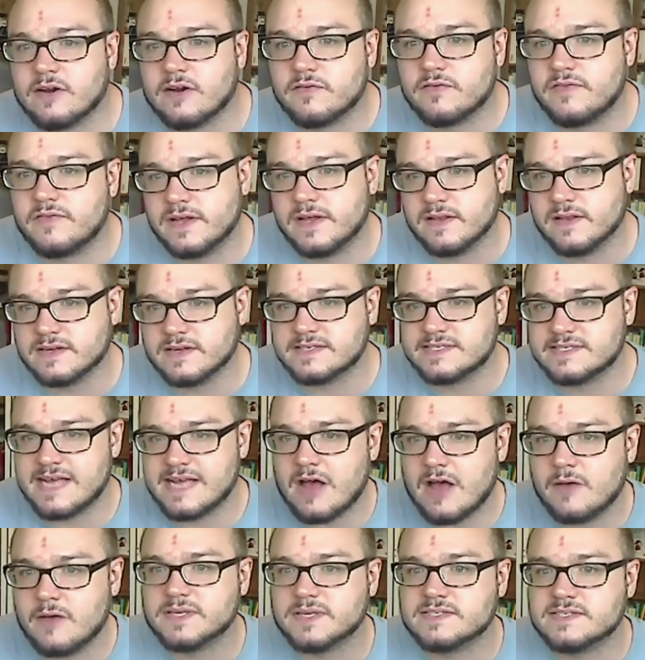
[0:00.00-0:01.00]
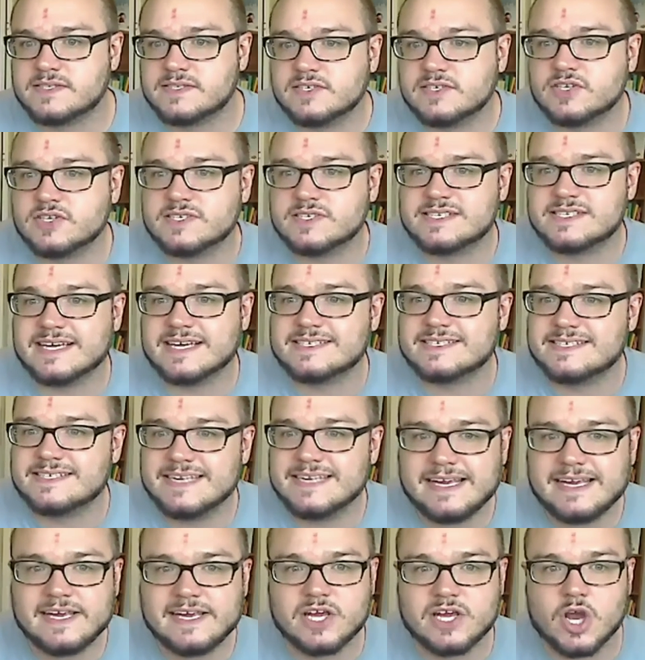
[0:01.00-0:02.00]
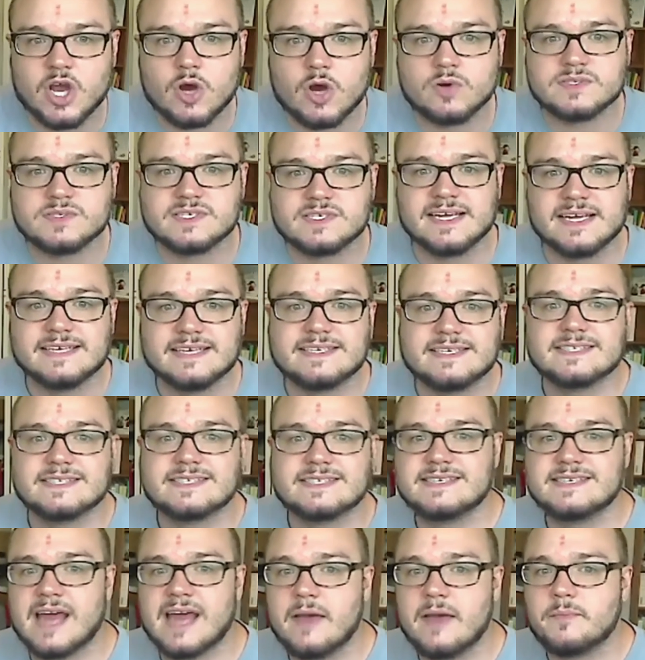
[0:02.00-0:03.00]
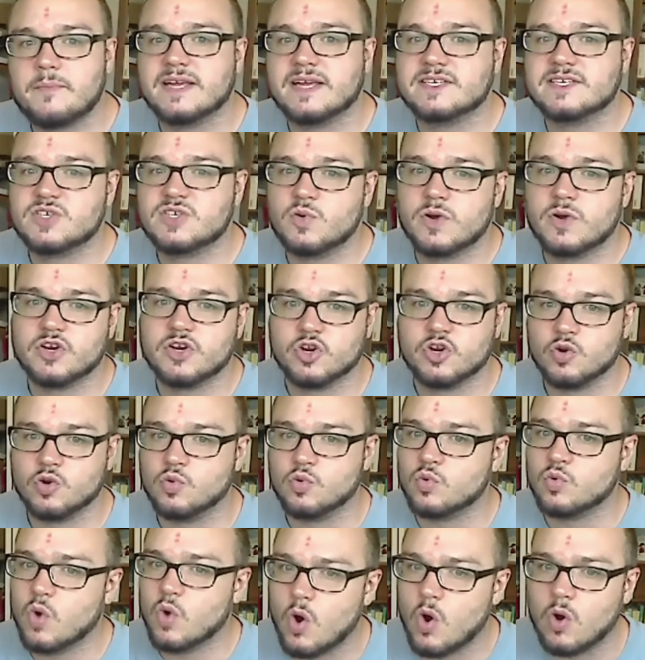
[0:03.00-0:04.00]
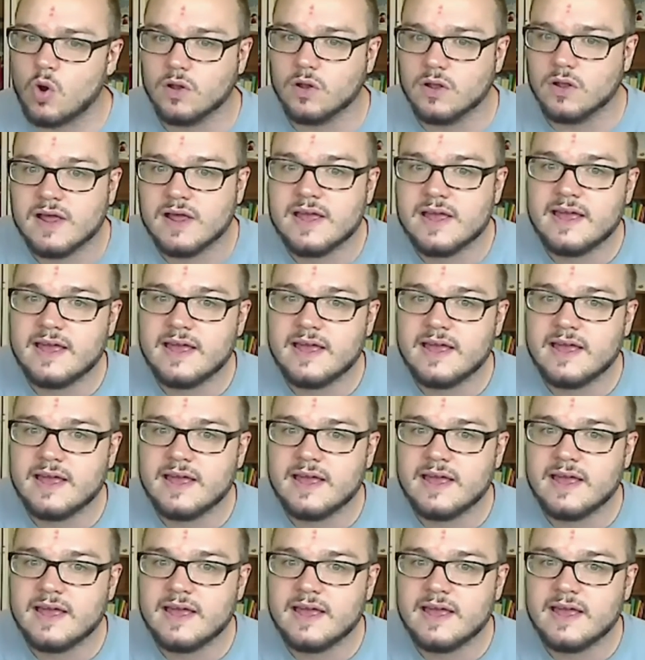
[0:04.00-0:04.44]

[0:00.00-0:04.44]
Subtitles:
Felix Salmon suggests that CEOs need to step into a new role,